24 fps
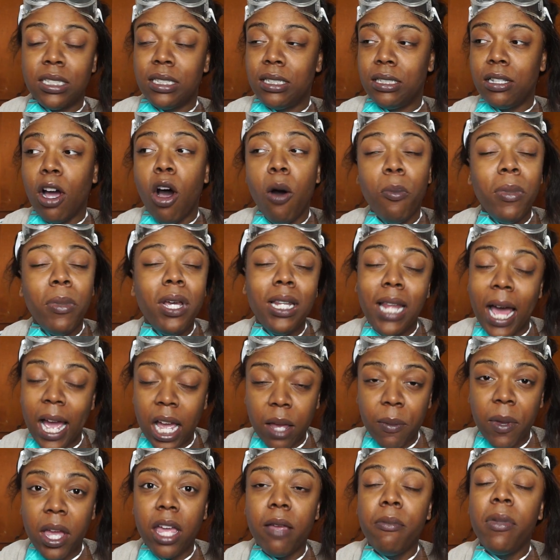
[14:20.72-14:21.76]
Don't be like
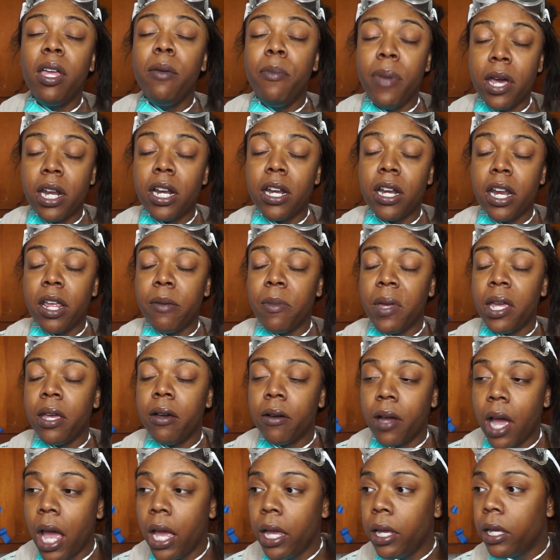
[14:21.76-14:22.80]
me, be better than me,
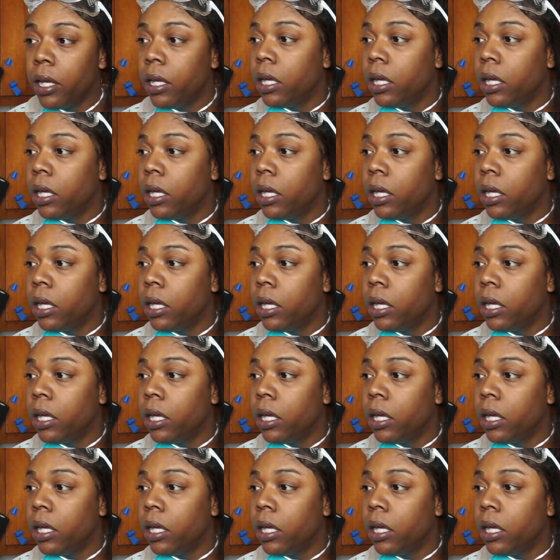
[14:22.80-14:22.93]
okay?